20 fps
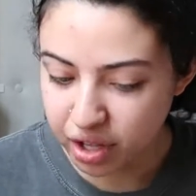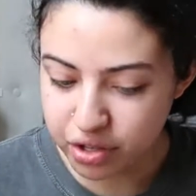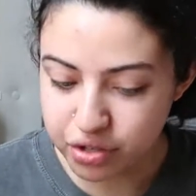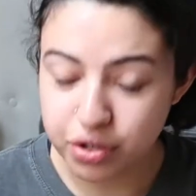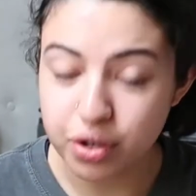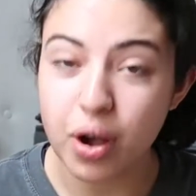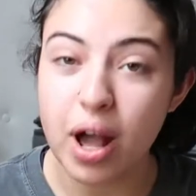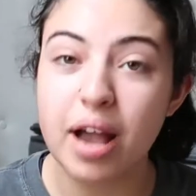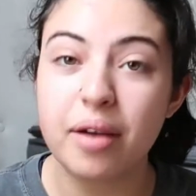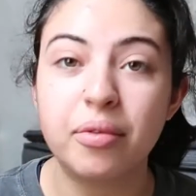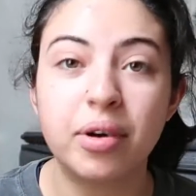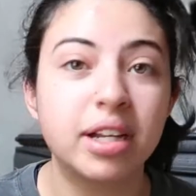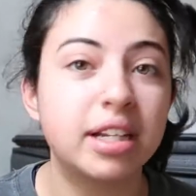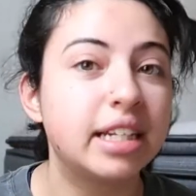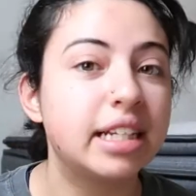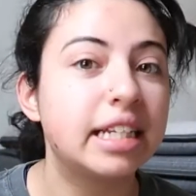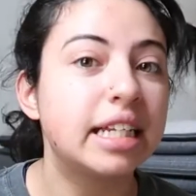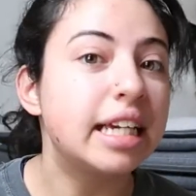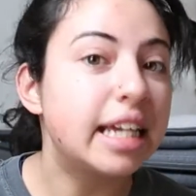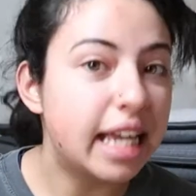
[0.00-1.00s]
So I
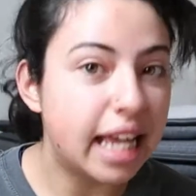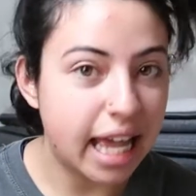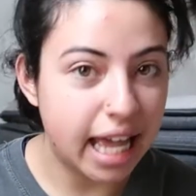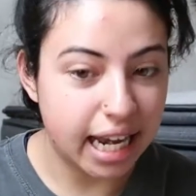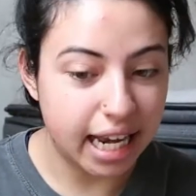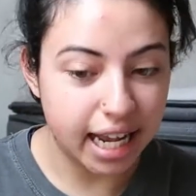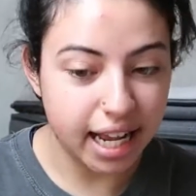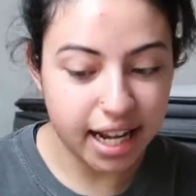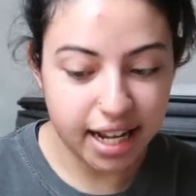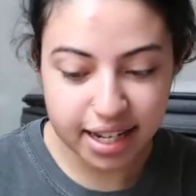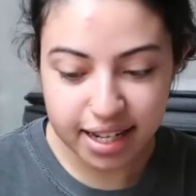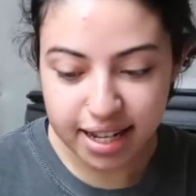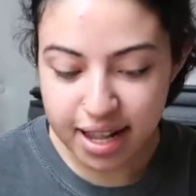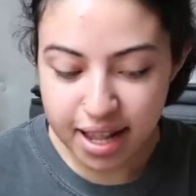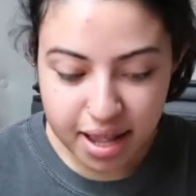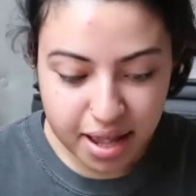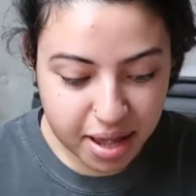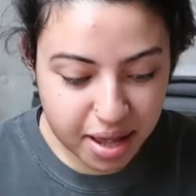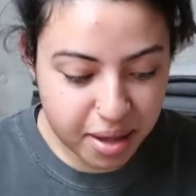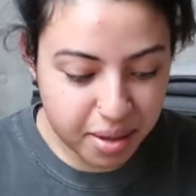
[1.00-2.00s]
wanted to get it
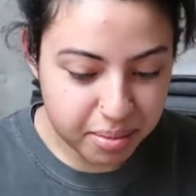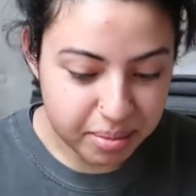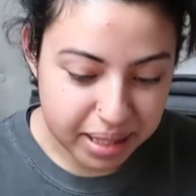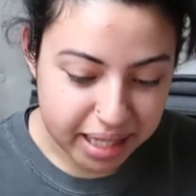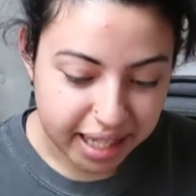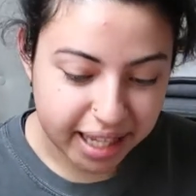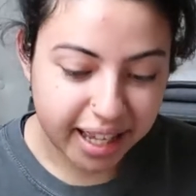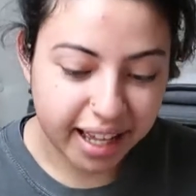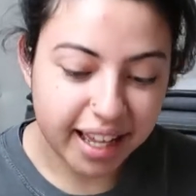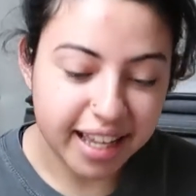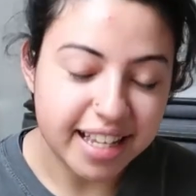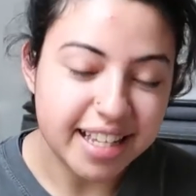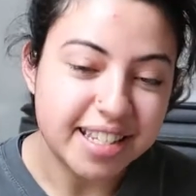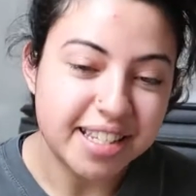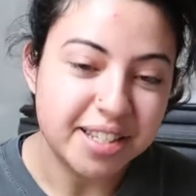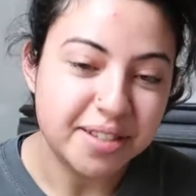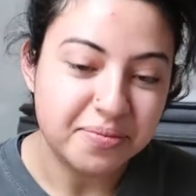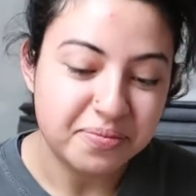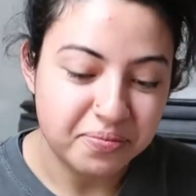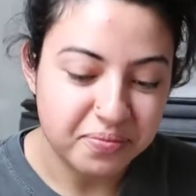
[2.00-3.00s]
because